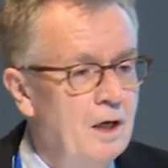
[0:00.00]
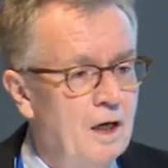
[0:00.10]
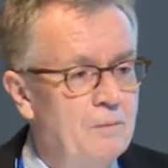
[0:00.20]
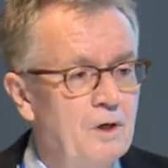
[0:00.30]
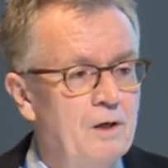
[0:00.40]

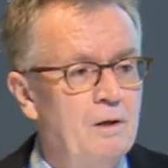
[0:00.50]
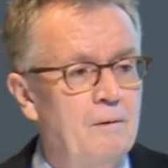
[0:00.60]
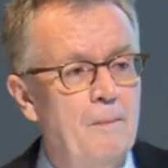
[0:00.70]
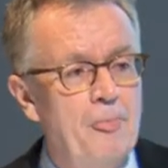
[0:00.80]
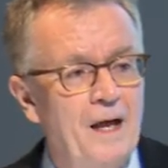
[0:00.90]
I'm not
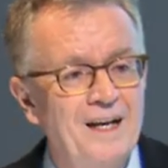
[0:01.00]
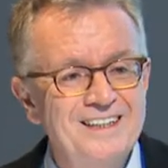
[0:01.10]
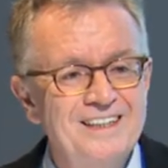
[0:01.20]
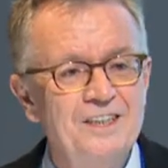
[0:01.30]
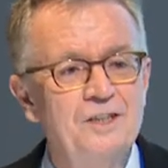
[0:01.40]
an
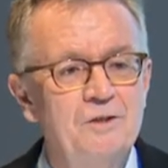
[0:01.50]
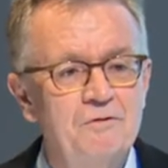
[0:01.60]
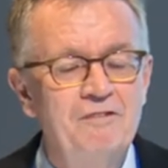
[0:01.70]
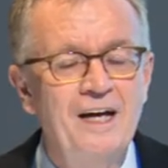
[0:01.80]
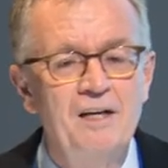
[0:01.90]
unconditional
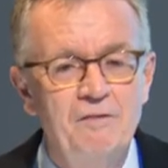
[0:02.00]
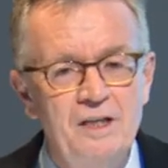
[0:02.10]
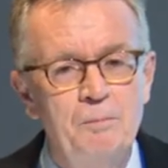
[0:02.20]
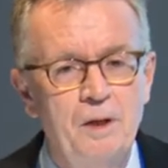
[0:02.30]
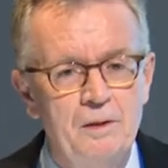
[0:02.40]
fan of
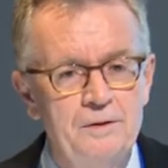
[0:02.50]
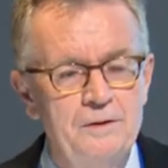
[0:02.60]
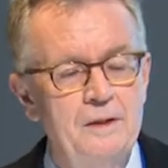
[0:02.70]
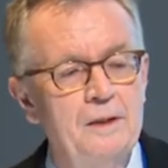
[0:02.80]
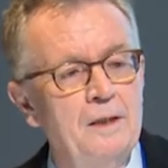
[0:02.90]
any
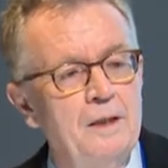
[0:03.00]
policy,